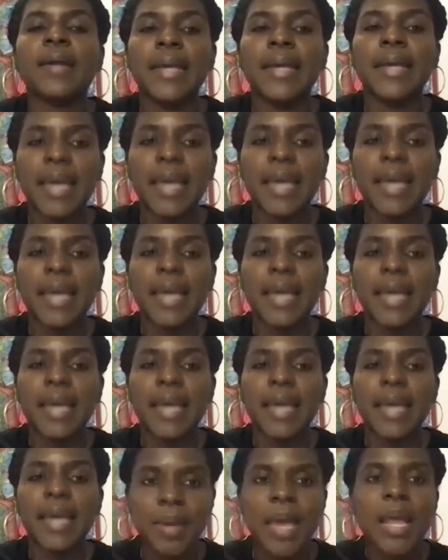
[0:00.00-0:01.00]
forget
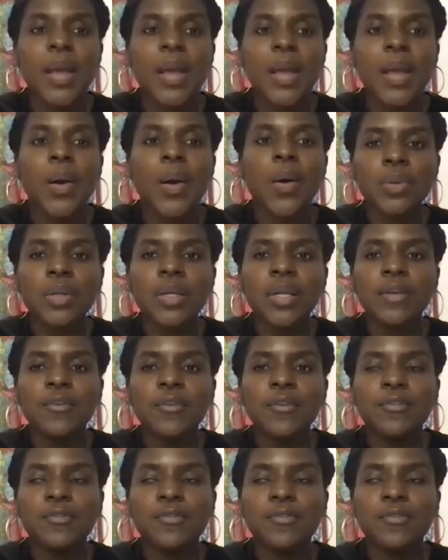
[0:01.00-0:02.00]
about them. And I
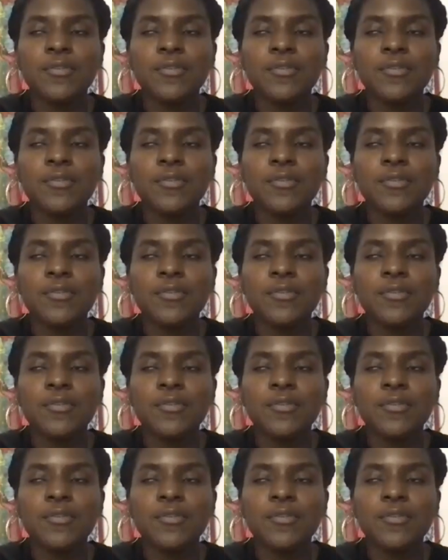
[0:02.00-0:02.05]
only